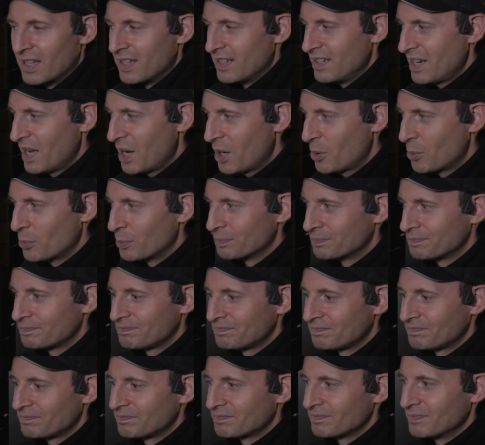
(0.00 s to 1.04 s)
Now,
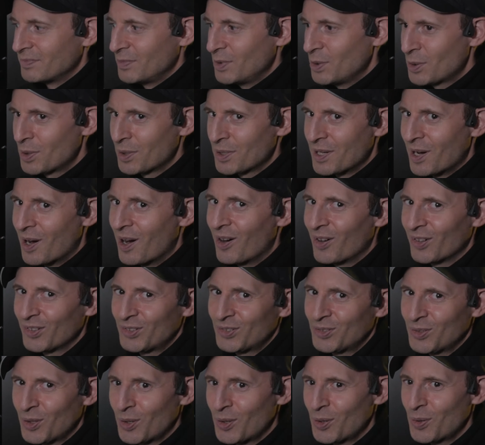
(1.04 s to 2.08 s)
you can
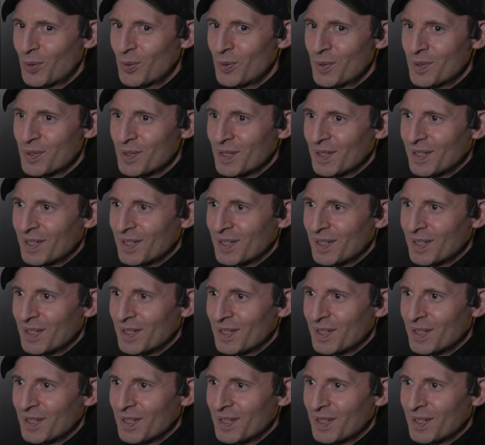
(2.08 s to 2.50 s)
also,